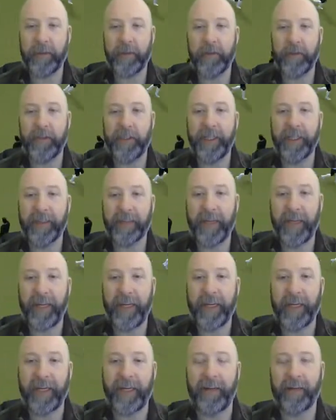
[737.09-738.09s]
who just
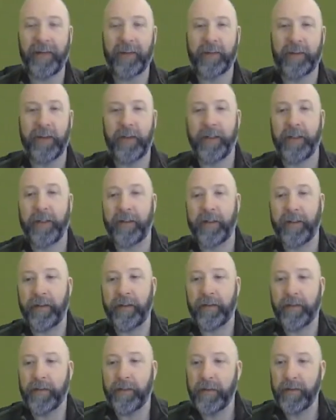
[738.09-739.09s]
can't get it on target
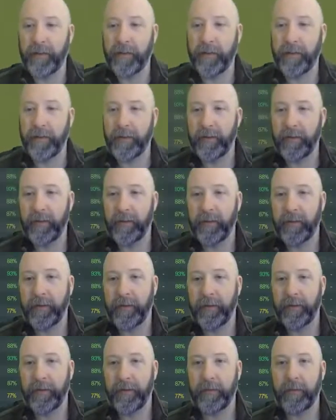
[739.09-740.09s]

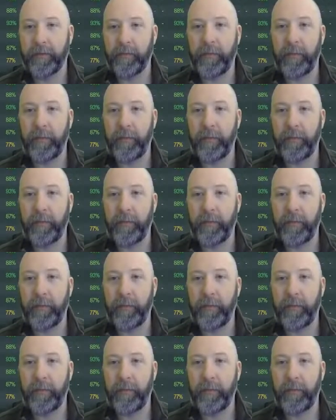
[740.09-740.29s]
though.